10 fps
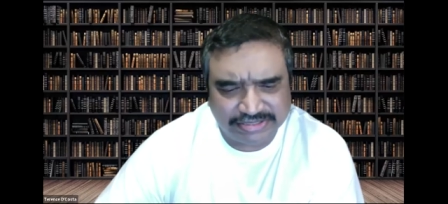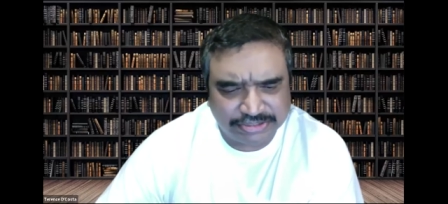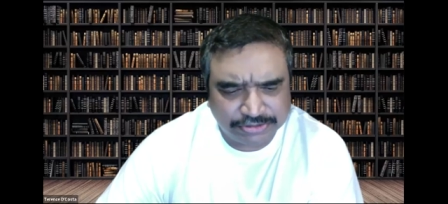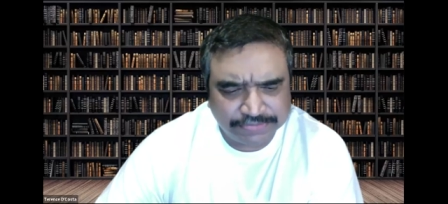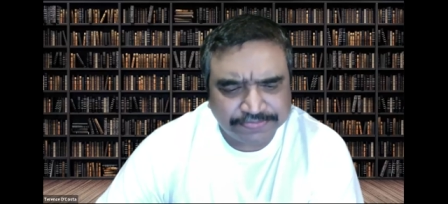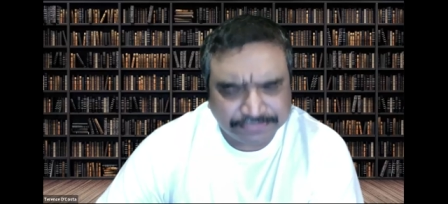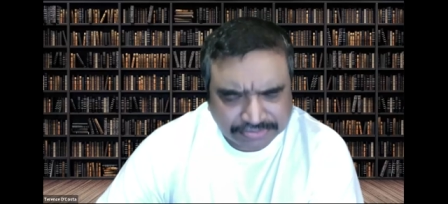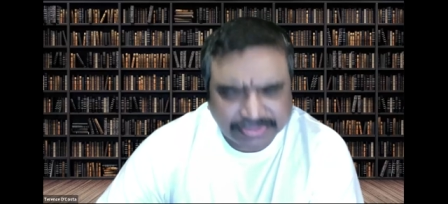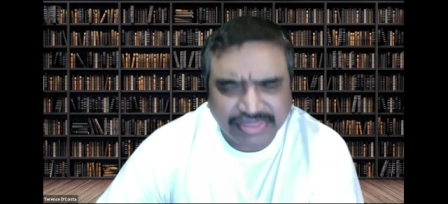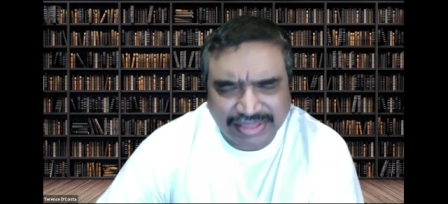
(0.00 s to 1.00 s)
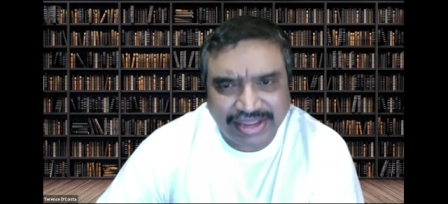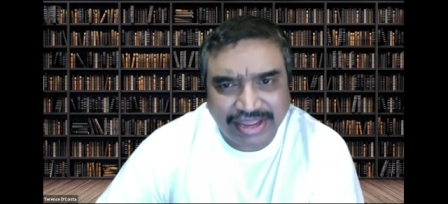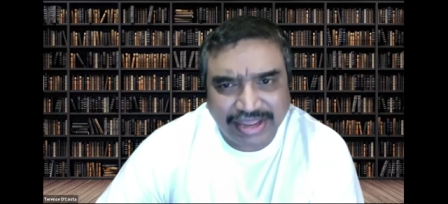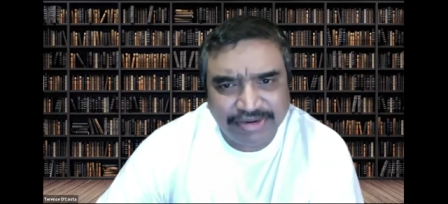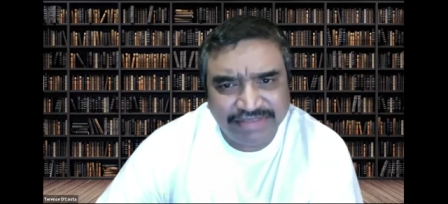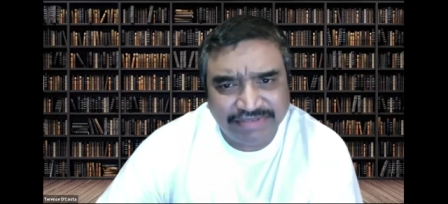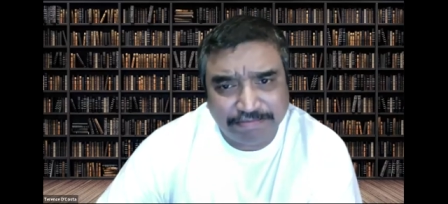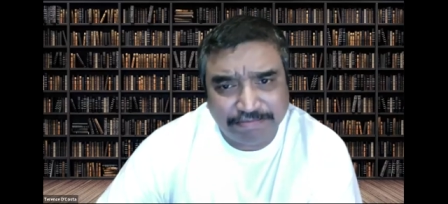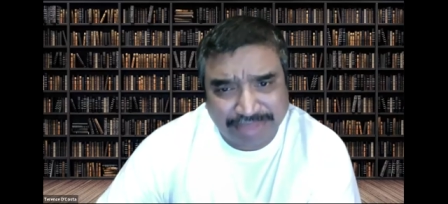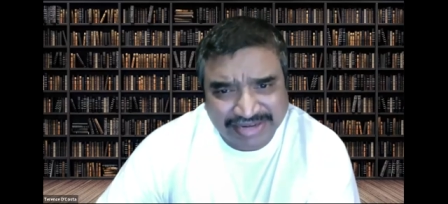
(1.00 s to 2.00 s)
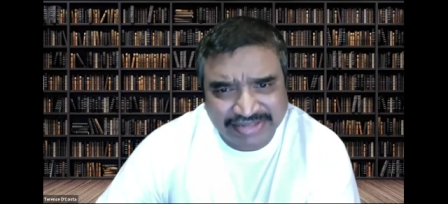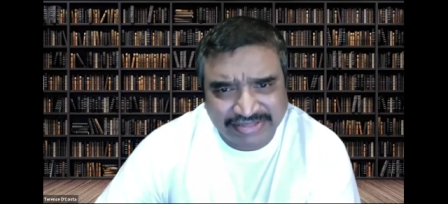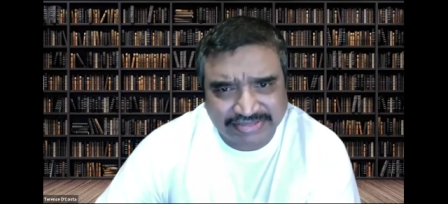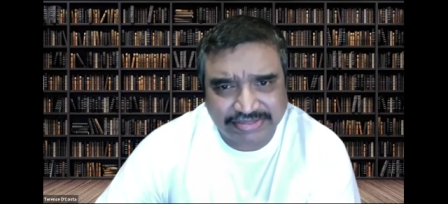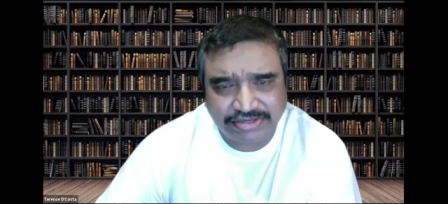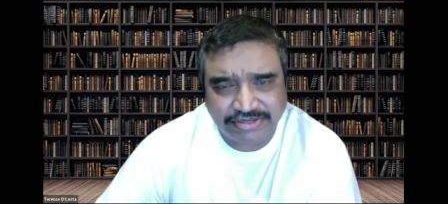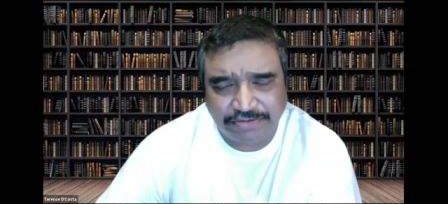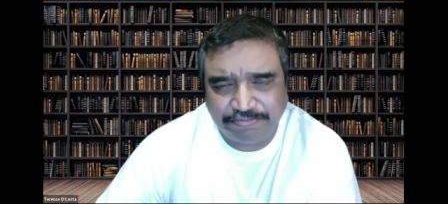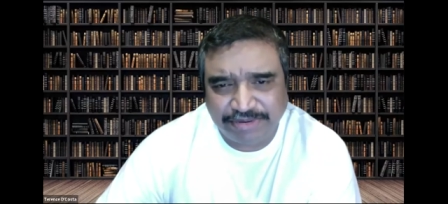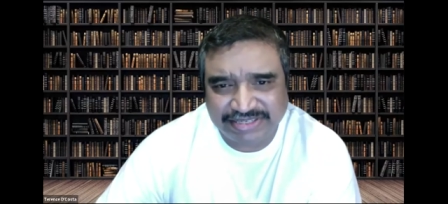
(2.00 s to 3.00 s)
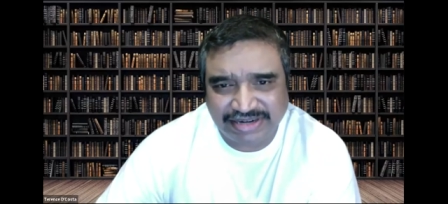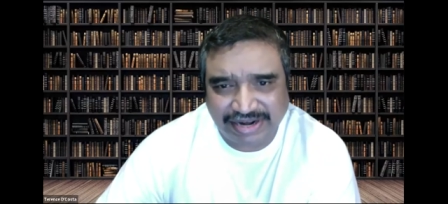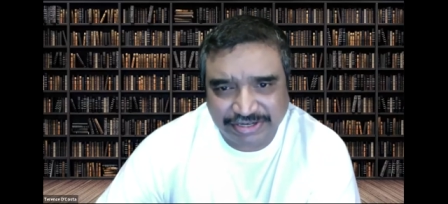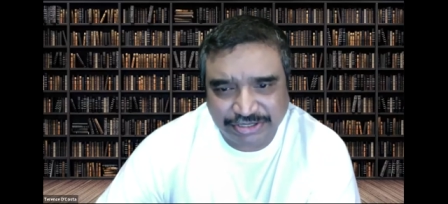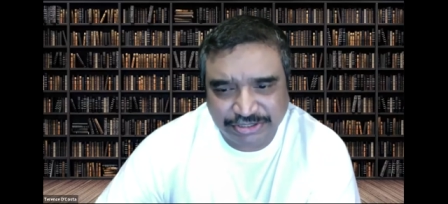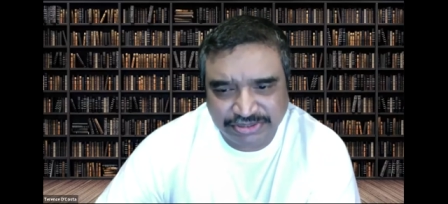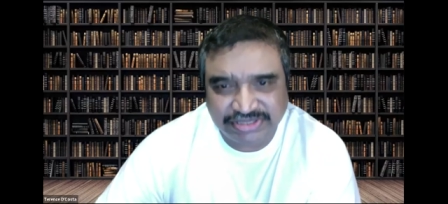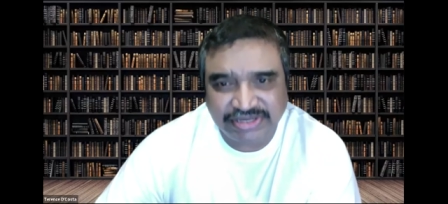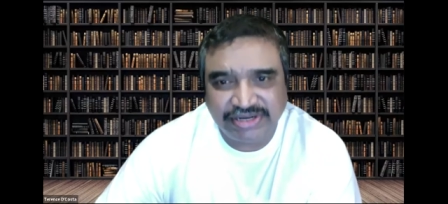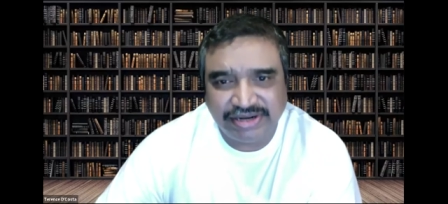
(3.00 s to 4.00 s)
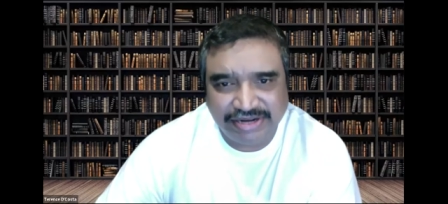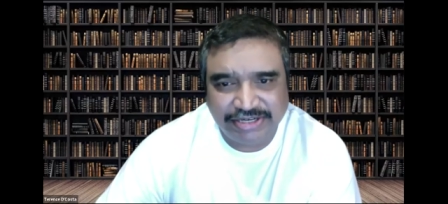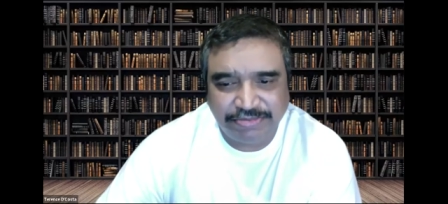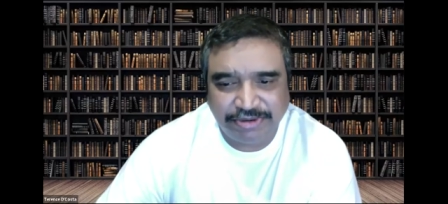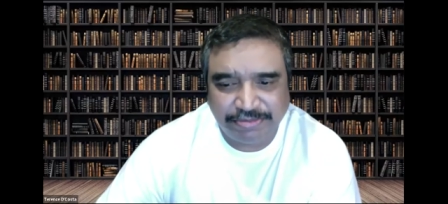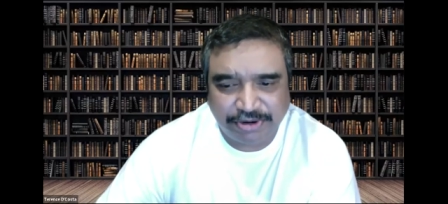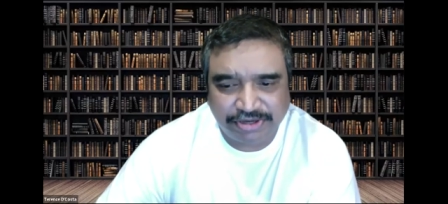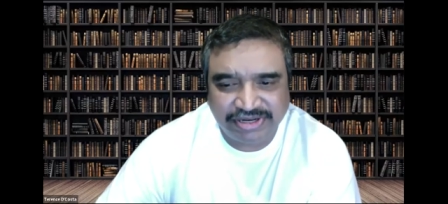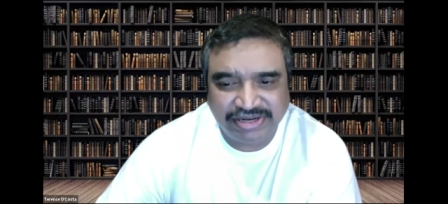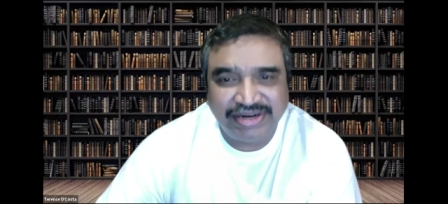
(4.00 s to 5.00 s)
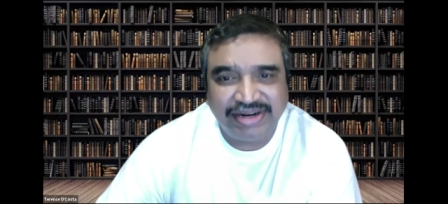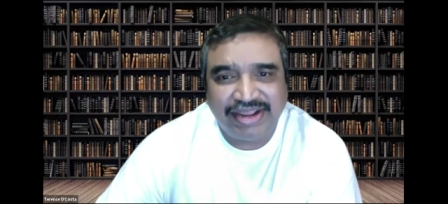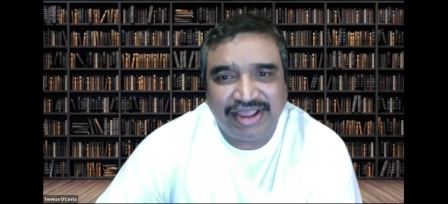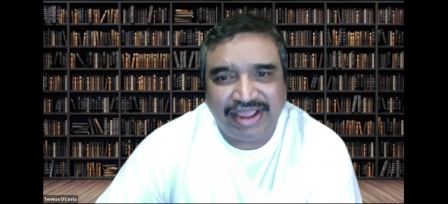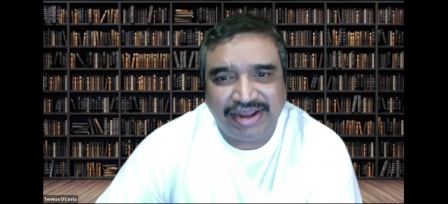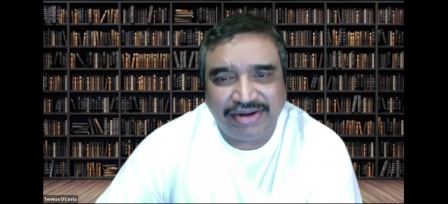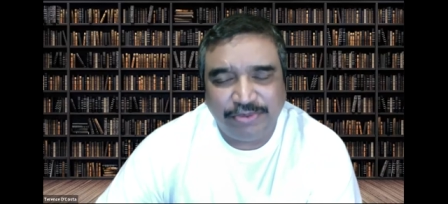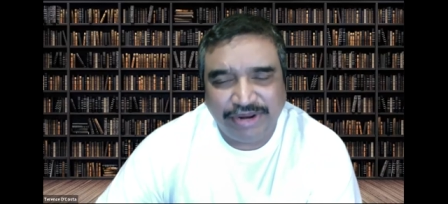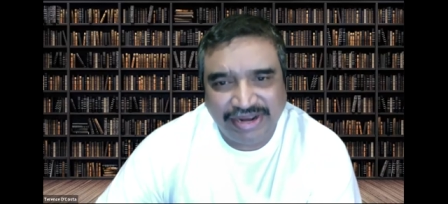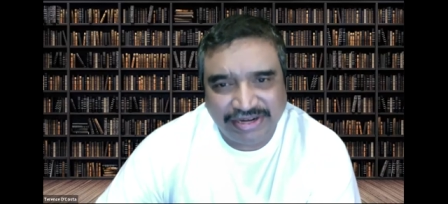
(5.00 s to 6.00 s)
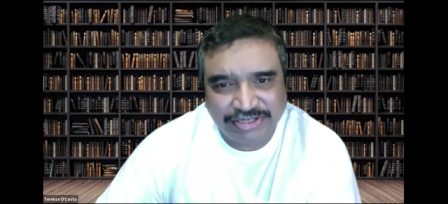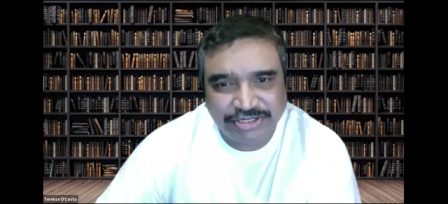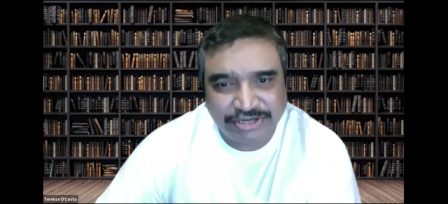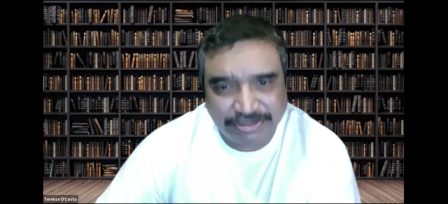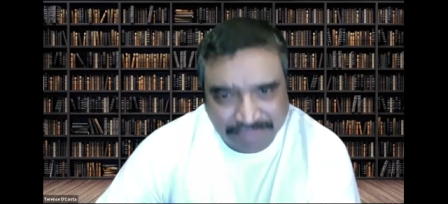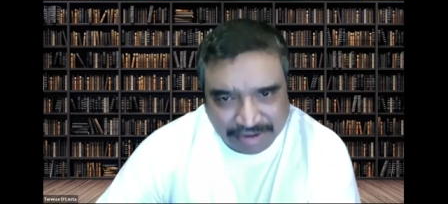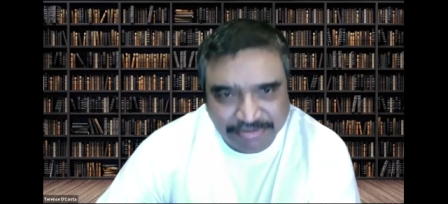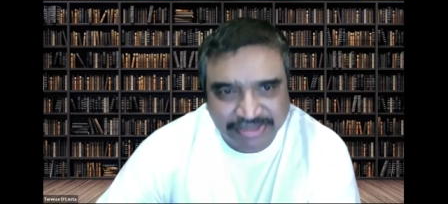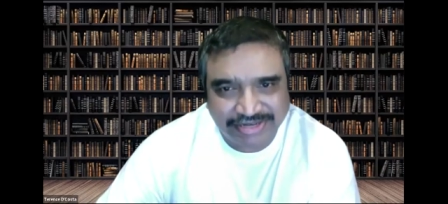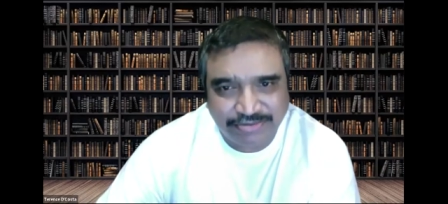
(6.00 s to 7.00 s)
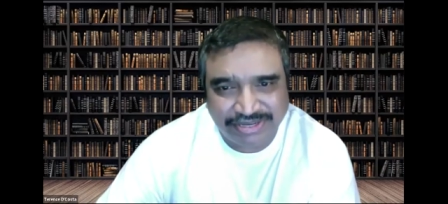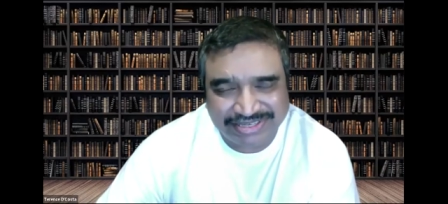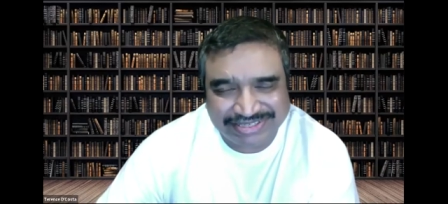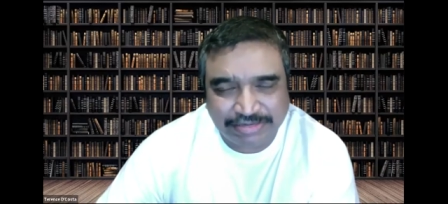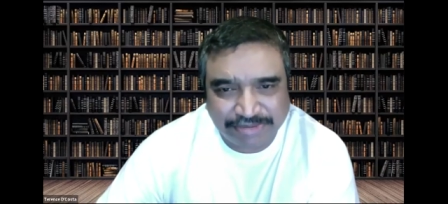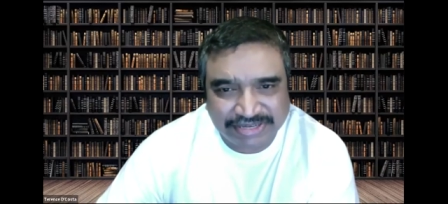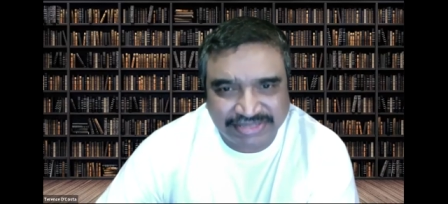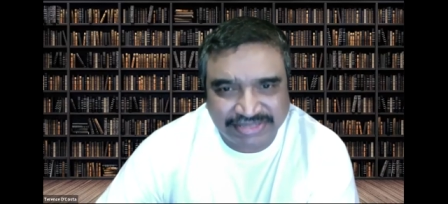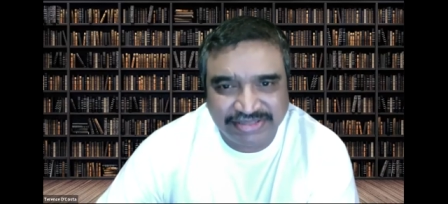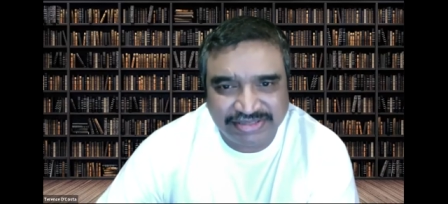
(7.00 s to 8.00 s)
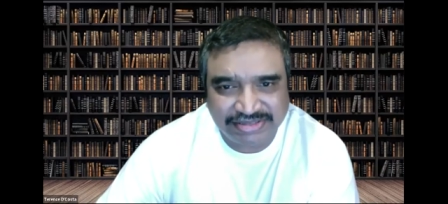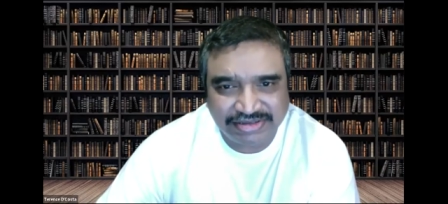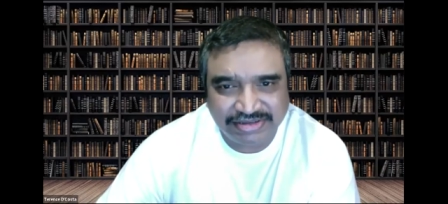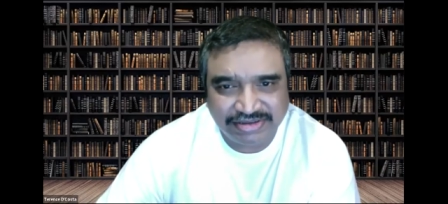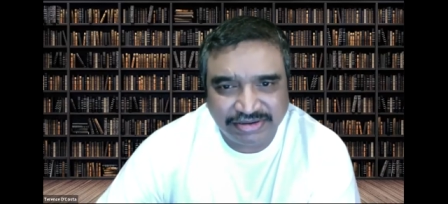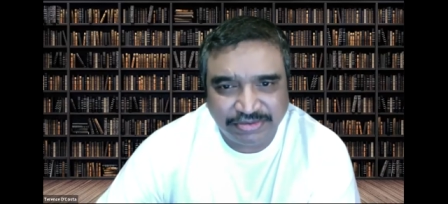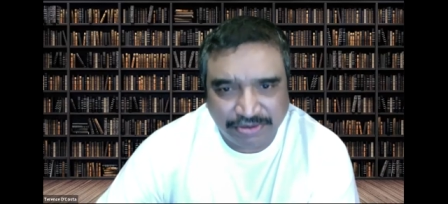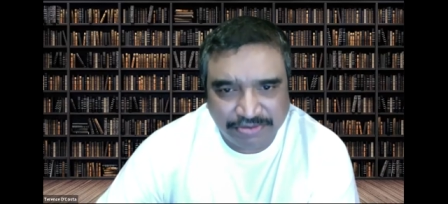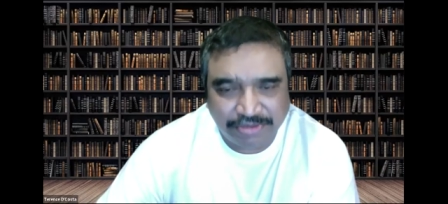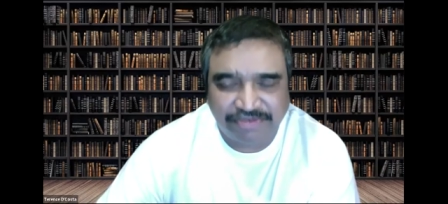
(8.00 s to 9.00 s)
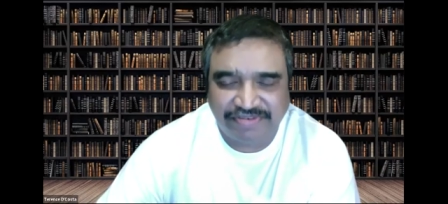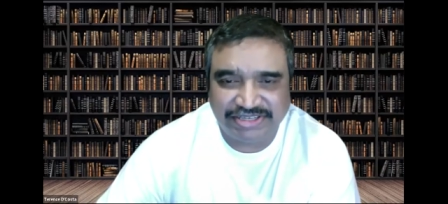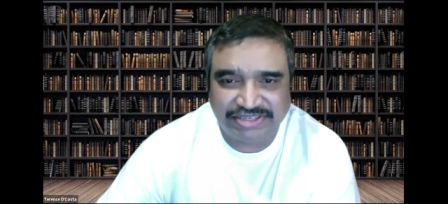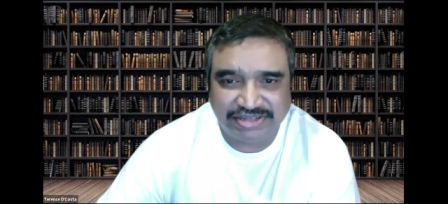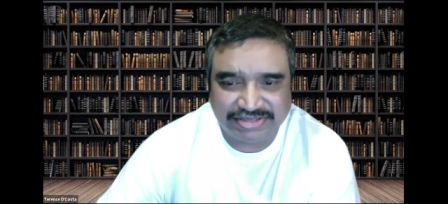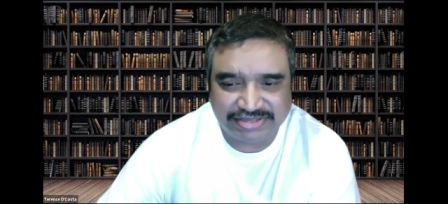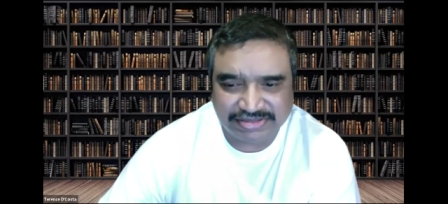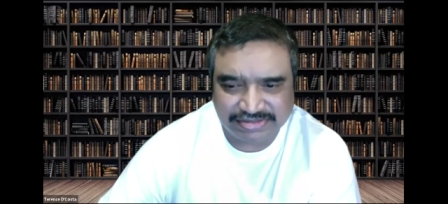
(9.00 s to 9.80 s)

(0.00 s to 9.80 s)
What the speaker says: So I believe a balance of personal attitudes need to be brought in, and we need to remember that we are still persons when we are professionals.